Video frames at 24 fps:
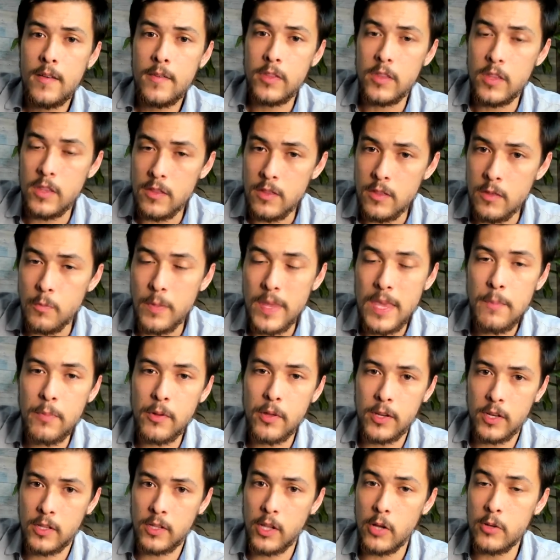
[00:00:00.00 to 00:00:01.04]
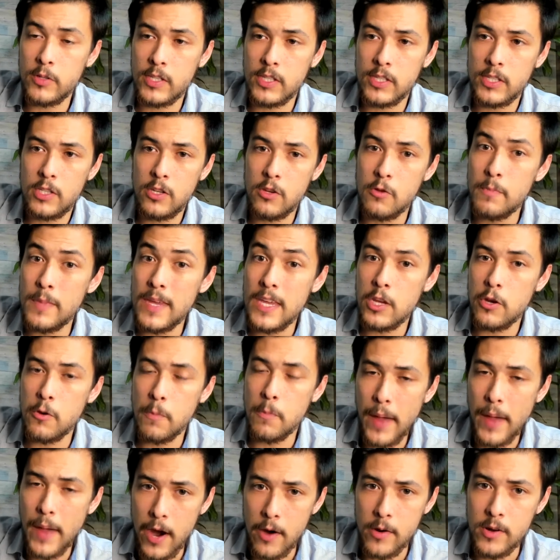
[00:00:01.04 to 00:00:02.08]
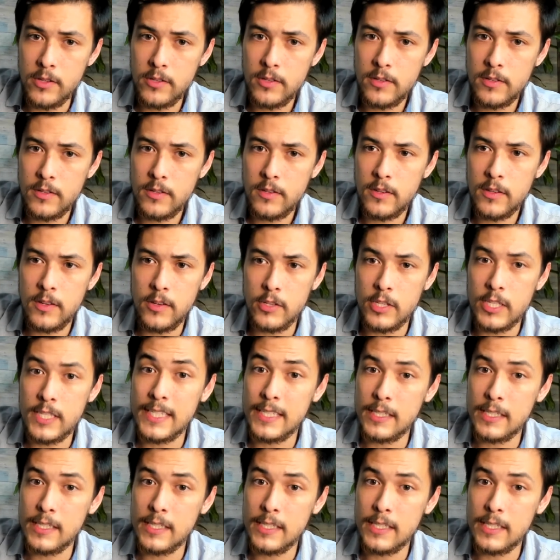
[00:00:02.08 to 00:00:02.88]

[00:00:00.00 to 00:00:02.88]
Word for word: the people closest to you being your parents your